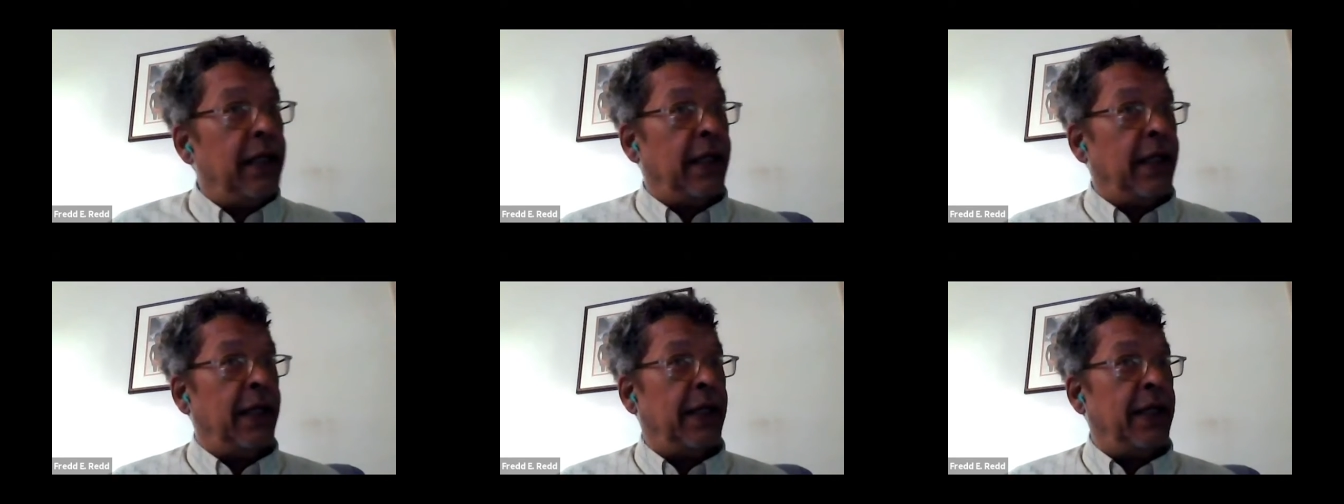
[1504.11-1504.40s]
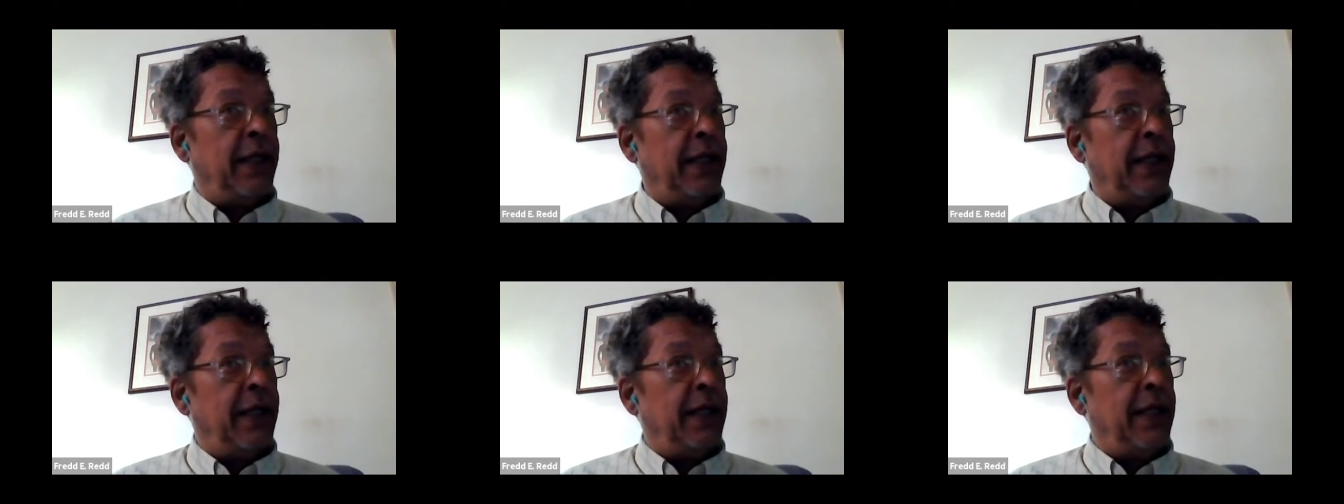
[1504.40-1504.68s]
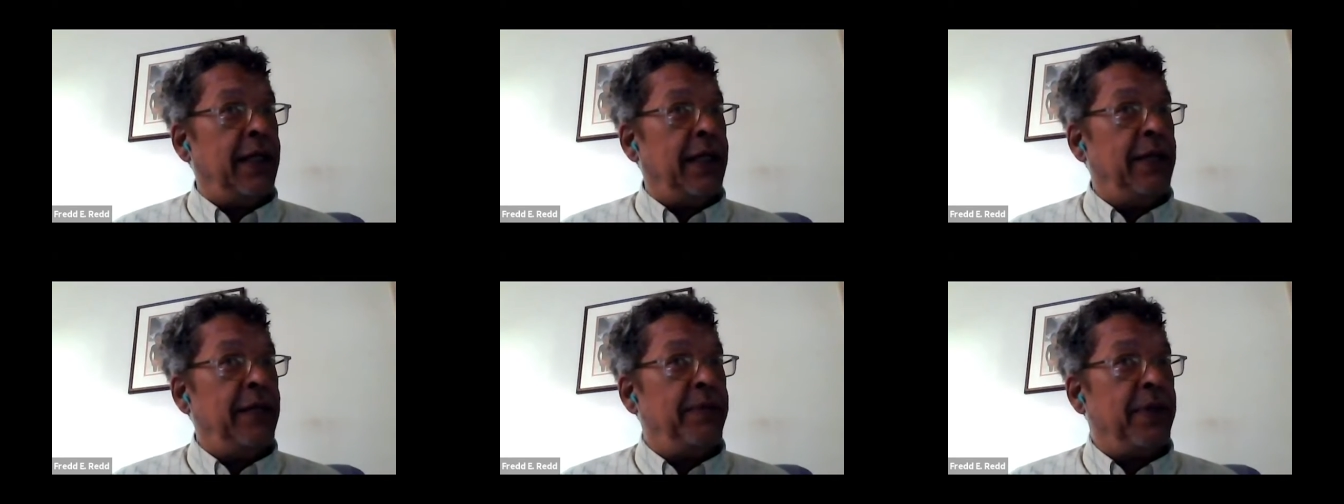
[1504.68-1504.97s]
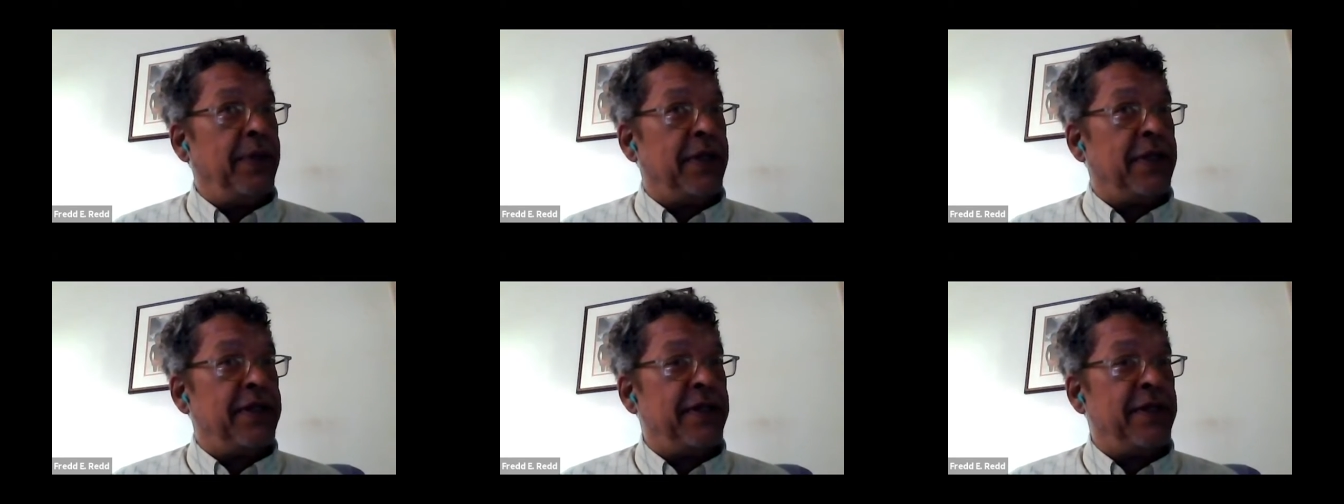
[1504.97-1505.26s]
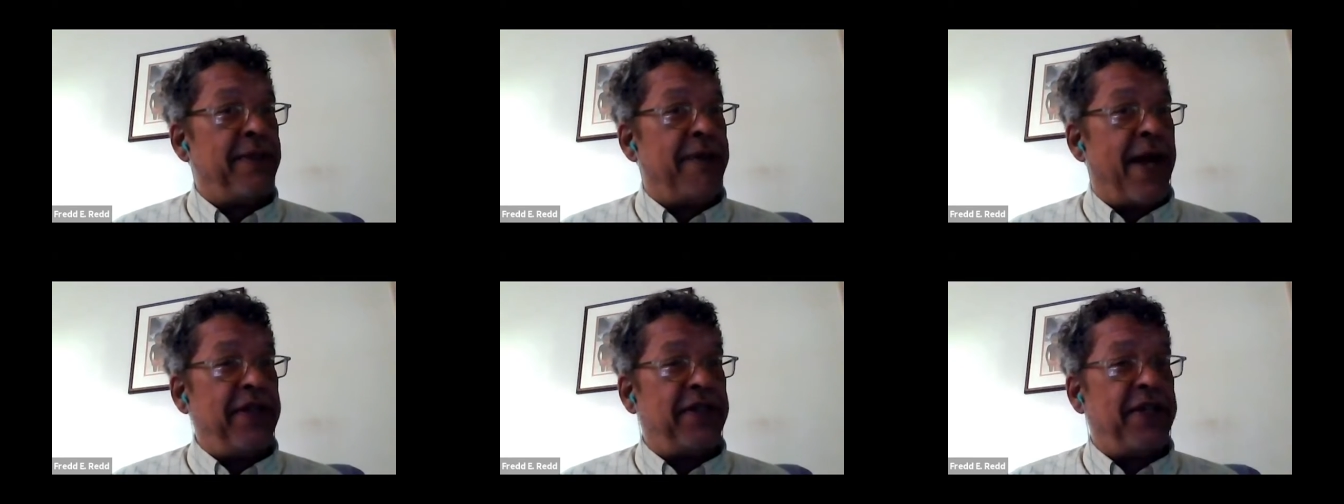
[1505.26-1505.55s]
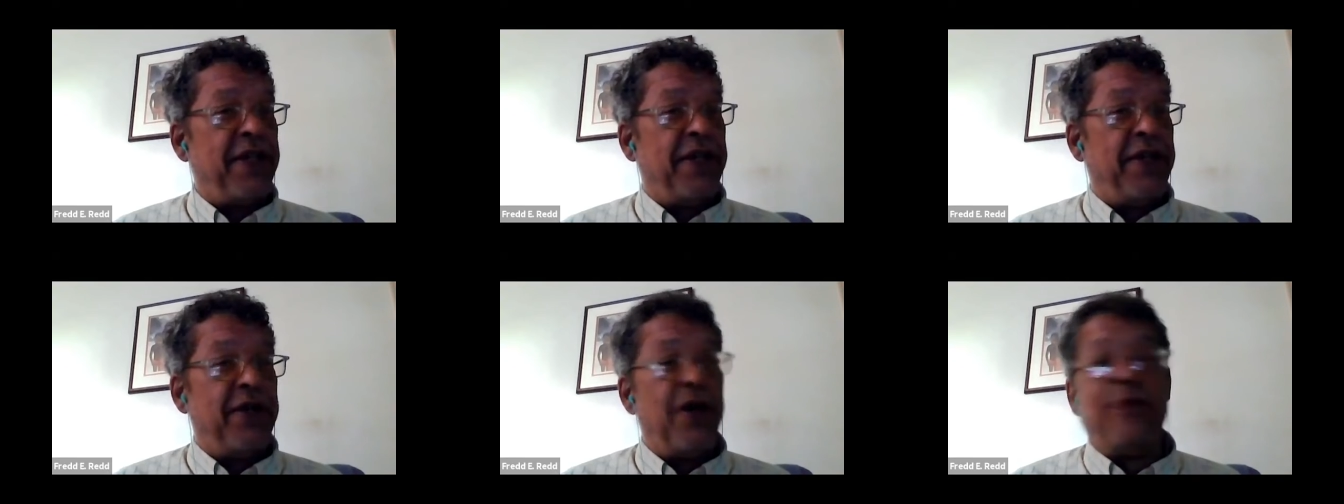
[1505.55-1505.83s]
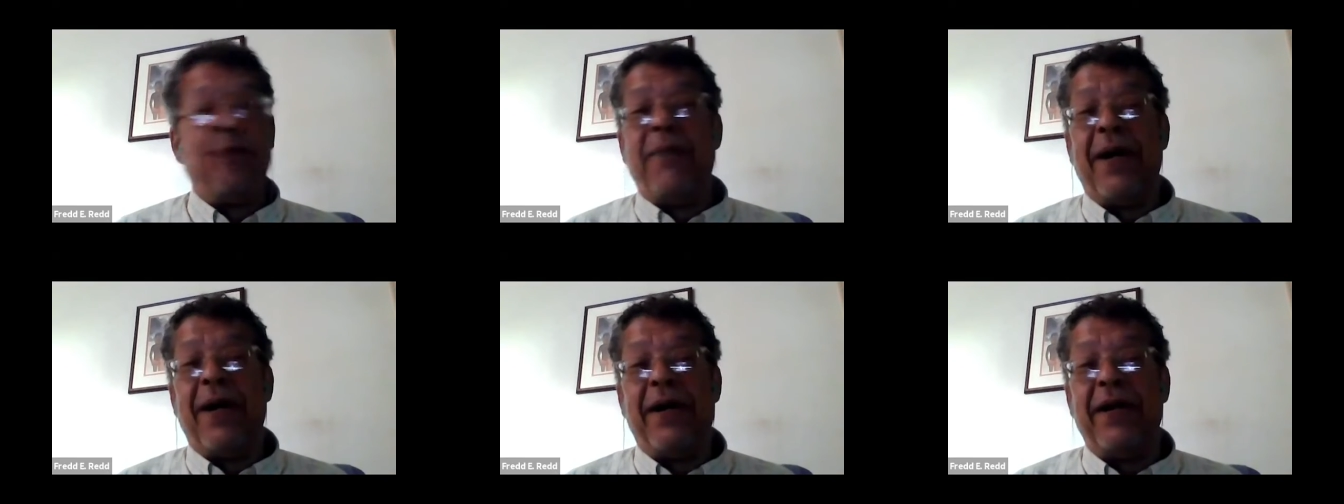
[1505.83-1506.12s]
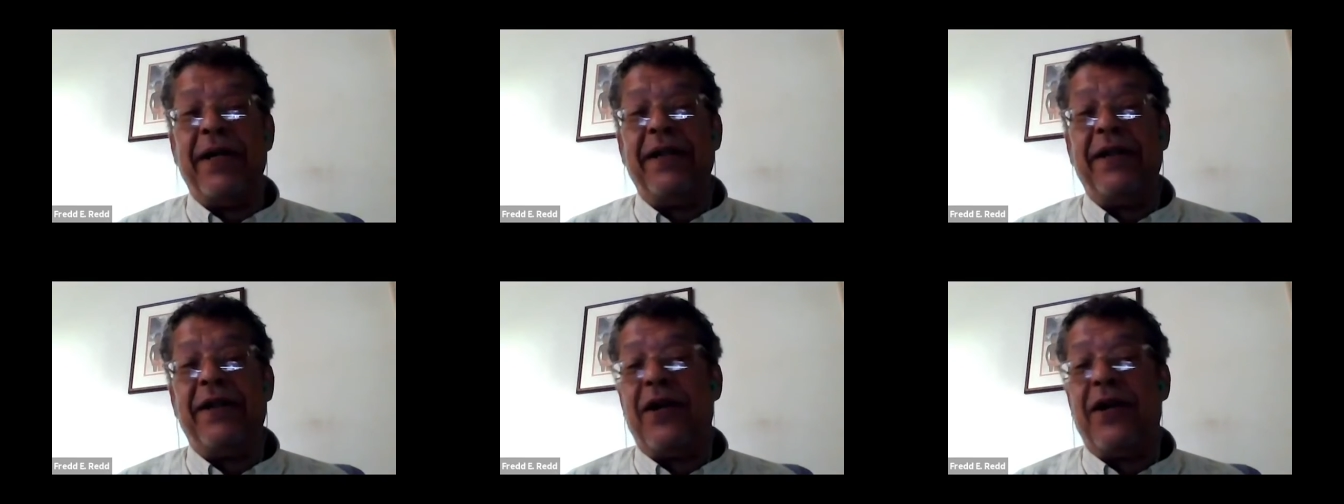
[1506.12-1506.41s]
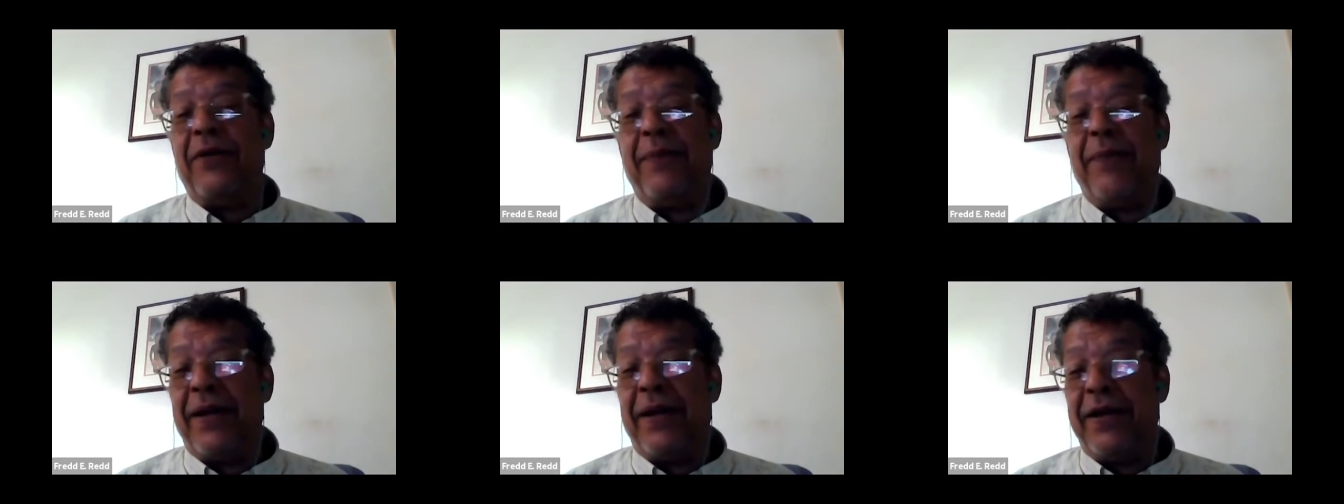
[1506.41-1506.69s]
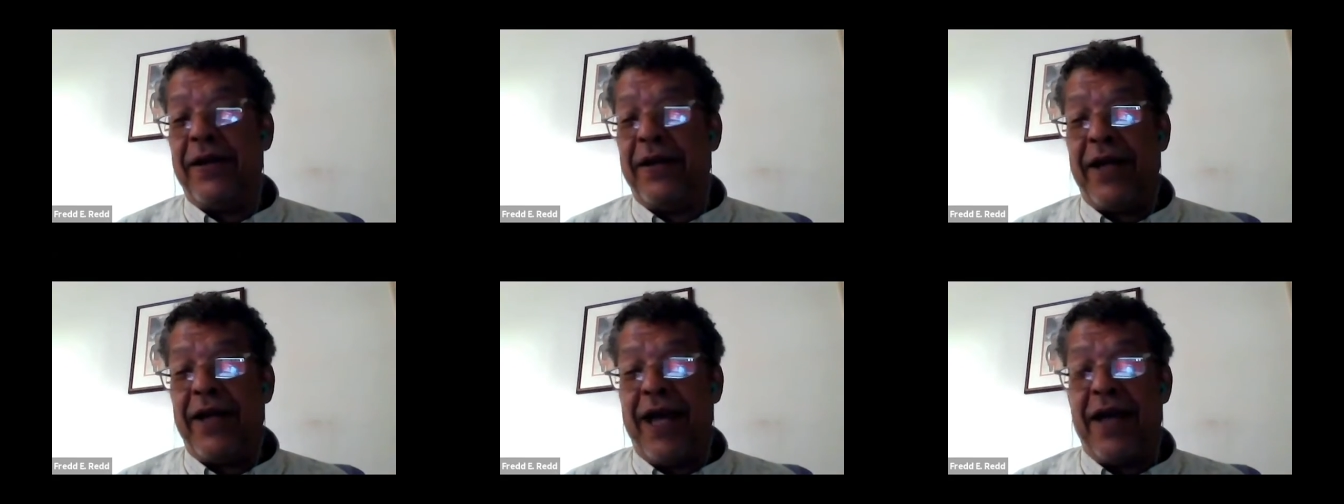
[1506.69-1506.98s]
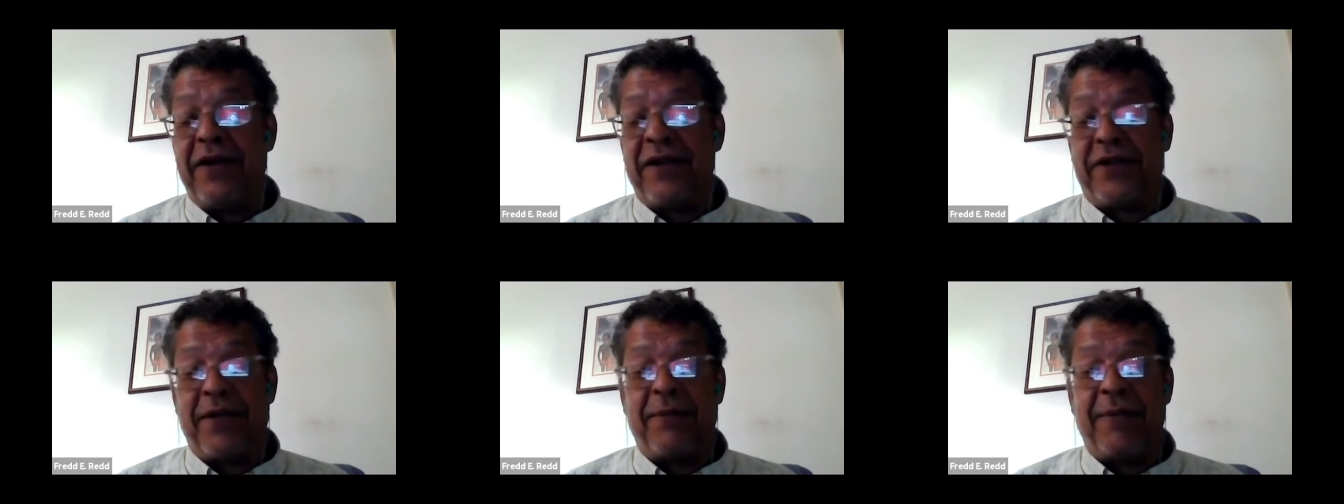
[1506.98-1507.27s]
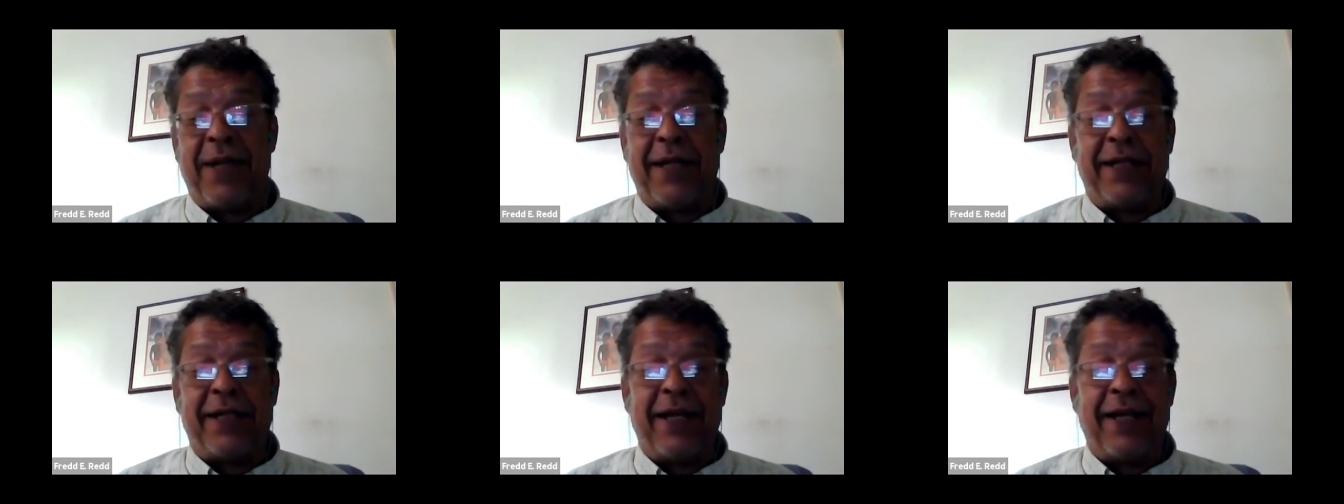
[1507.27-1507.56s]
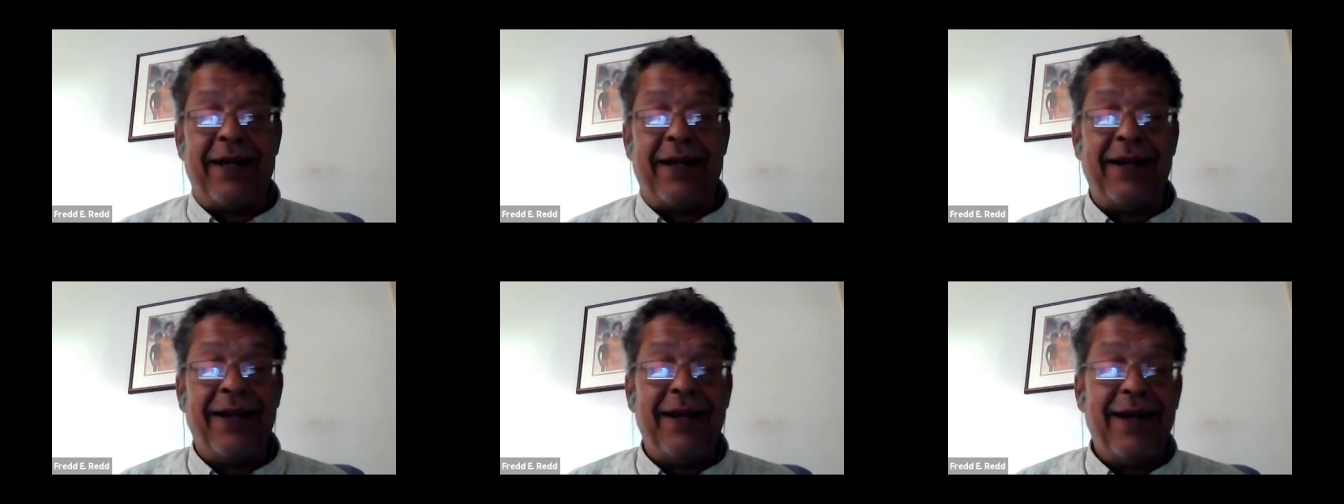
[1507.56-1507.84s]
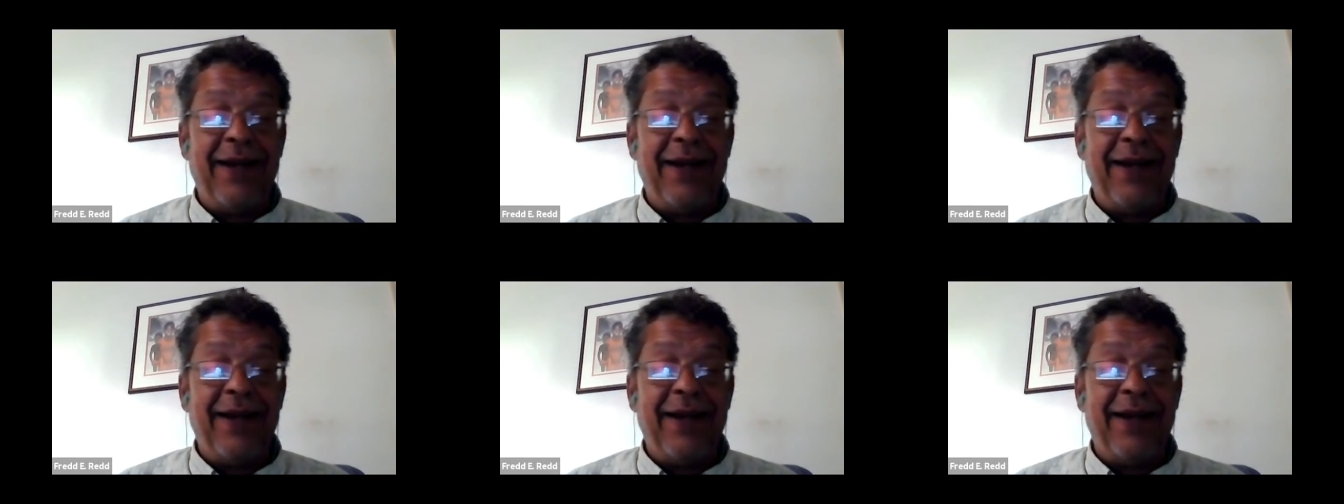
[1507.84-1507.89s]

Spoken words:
And he, because see, my son know better. He know better than to have something like that.